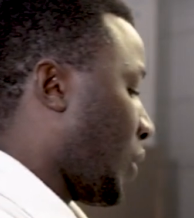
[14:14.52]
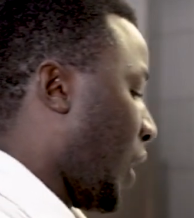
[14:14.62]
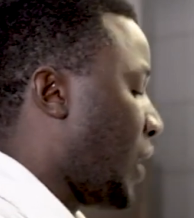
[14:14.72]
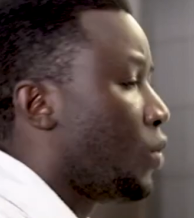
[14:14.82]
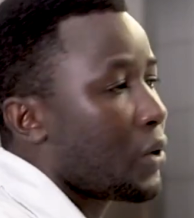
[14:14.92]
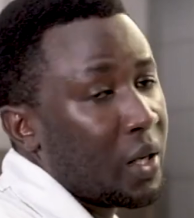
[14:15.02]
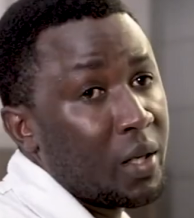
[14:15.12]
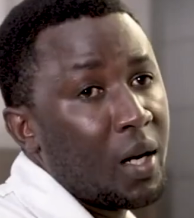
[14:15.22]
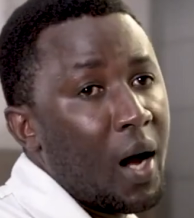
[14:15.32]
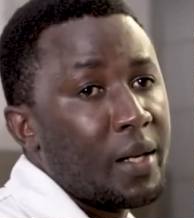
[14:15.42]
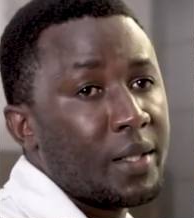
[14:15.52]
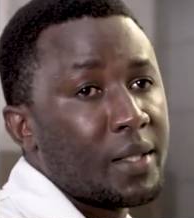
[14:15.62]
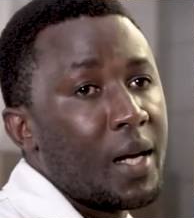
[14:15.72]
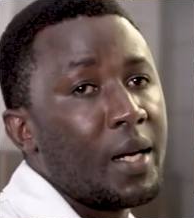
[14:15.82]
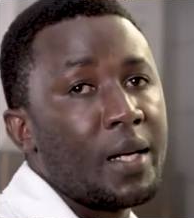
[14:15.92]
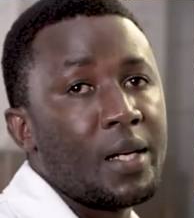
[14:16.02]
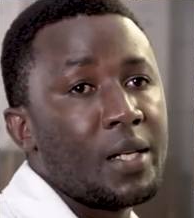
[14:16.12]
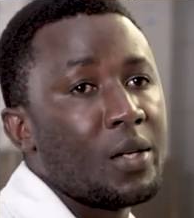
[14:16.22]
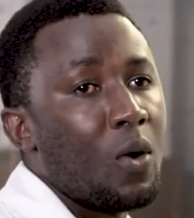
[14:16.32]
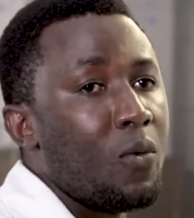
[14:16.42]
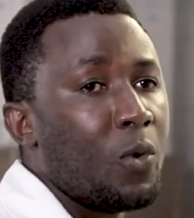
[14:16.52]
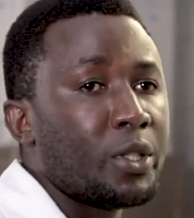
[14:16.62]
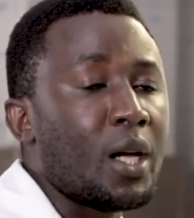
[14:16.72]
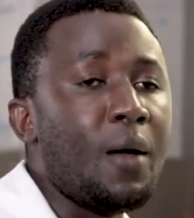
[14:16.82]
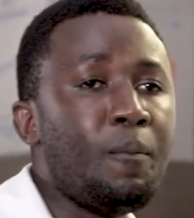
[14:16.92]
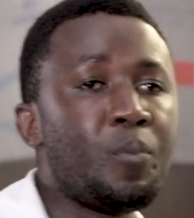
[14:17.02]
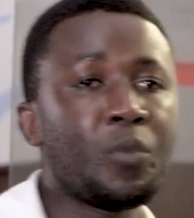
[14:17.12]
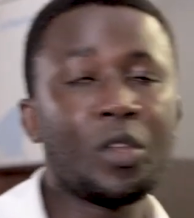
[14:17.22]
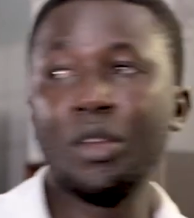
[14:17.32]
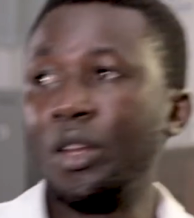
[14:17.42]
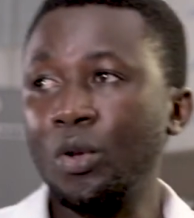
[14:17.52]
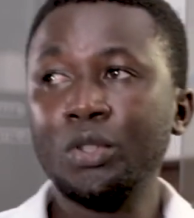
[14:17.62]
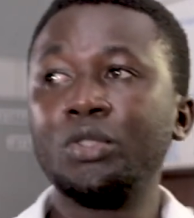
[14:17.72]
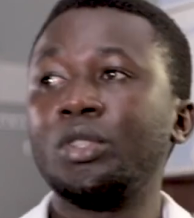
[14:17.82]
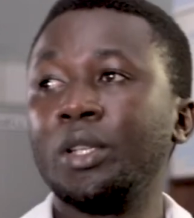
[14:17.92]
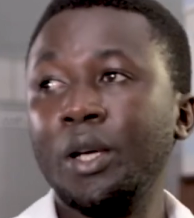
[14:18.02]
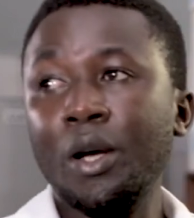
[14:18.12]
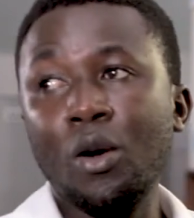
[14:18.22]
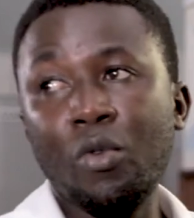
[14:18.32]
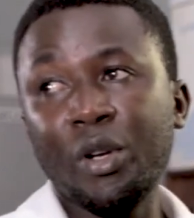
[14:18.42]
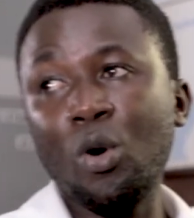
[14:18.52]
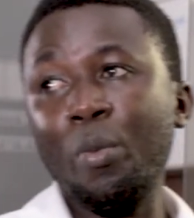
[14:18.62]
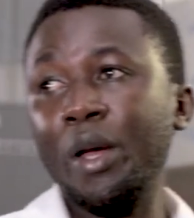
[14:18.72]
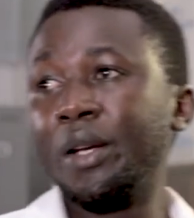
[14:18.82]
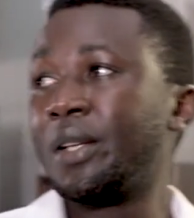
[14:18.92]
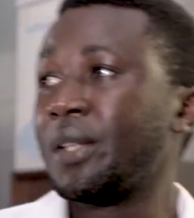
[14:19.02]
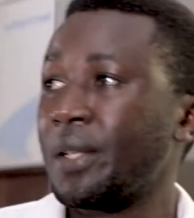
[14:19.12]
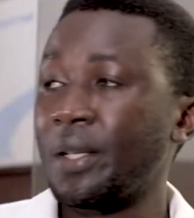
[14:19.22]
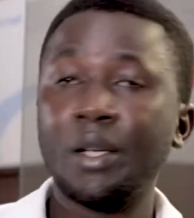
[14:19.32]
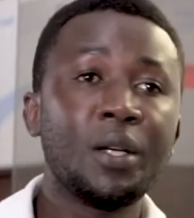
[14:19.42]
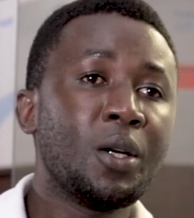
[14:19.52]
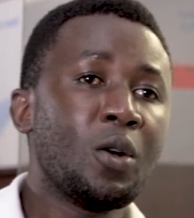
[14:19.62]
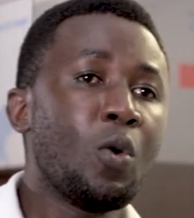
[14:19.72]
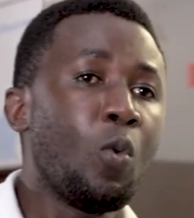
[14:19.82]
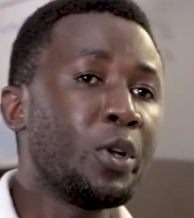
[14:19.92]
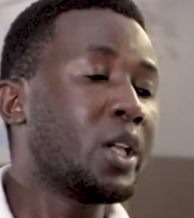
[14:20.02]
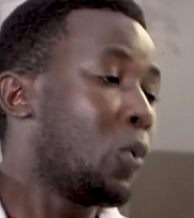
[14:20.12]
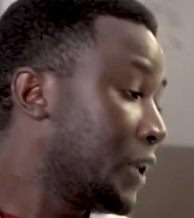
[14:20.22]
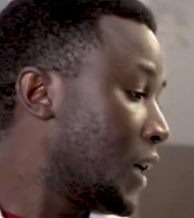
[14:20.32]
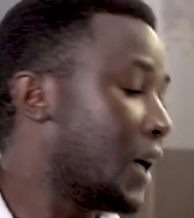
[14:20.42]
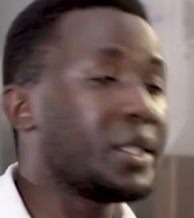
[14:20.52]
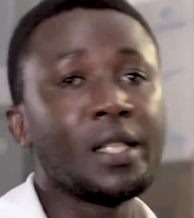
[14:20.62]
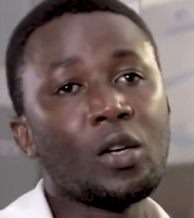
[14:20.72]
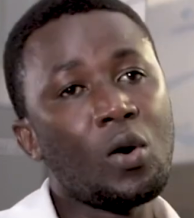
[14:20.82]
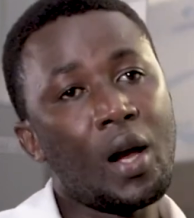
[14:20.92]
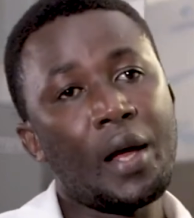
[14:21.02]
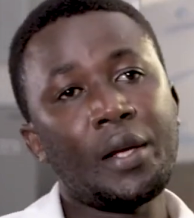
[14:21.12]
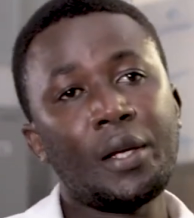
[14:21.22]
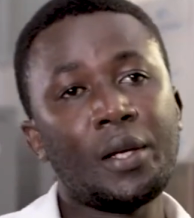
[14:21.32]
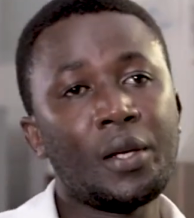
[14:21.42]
And looking at the standard of water, they don't recommend water which has E. coli